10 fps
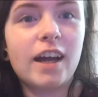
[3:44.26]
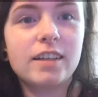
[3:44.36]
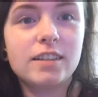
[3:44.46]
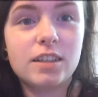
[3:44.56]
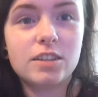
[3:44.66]

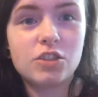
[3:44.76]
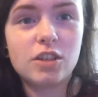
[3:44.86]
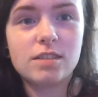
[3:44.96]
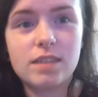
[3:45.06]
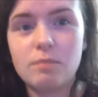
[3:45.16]
And she
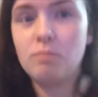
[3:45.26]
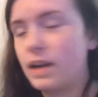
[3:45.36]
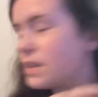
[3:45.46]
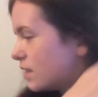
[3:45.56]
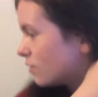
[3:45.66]
is like
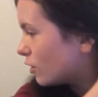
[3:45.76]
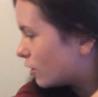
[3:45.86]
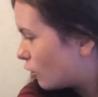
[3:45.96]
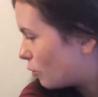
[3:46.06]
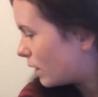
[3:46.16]
massive. And
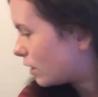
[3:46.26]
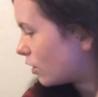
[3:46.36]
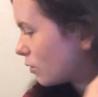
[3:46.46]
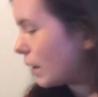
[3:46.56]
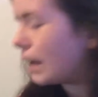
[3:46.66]
oh my
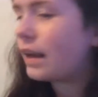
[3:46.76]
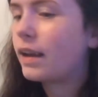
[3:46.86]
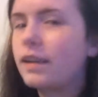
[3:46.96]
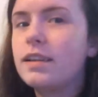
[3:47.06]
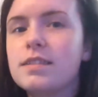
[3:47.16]
god, my
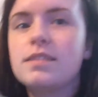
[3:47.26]
hair is